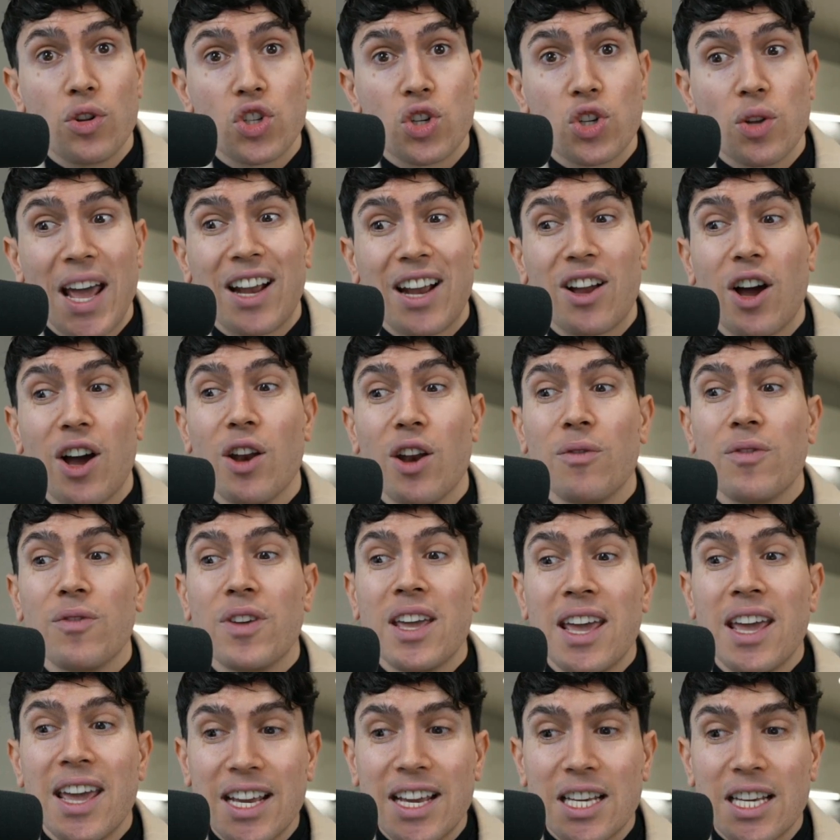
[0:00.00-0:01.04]
So that kind of
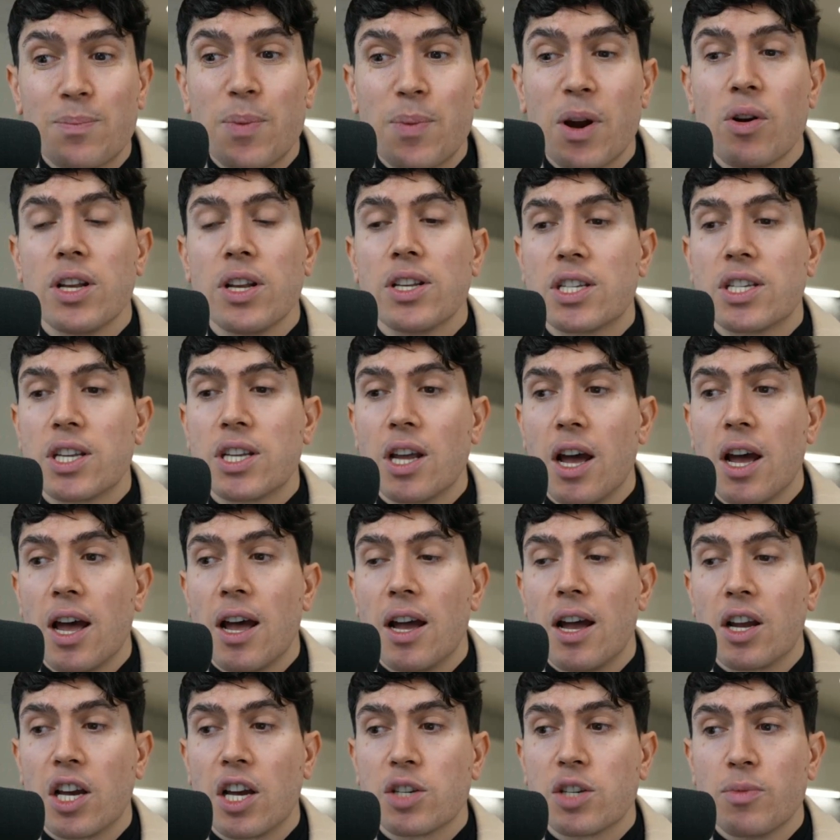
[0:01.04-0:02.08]
experience,
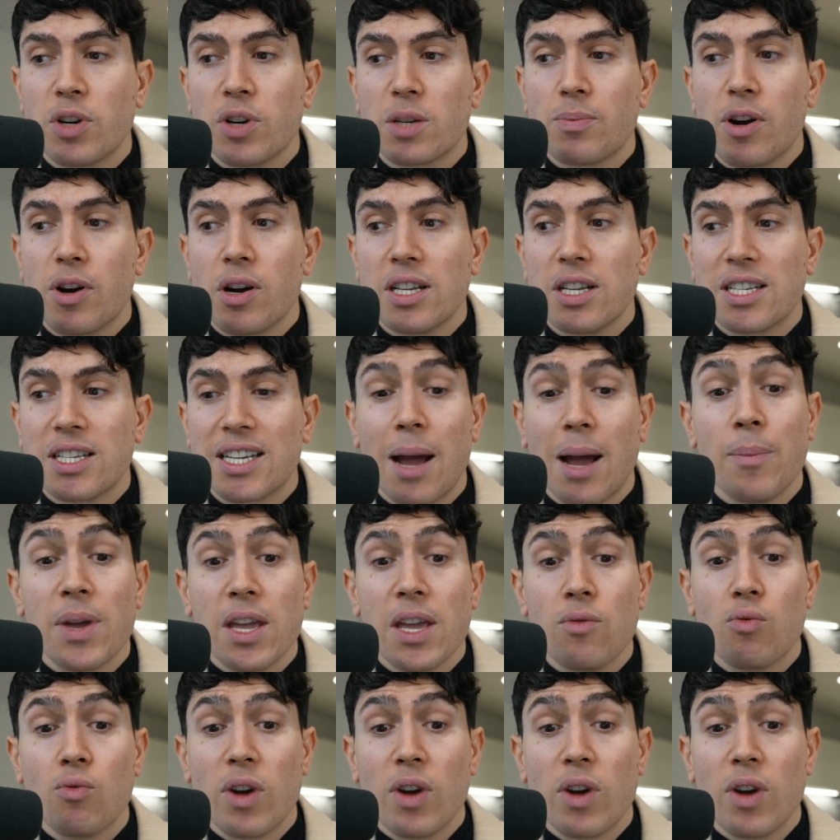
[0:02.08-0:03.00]
customer experience can be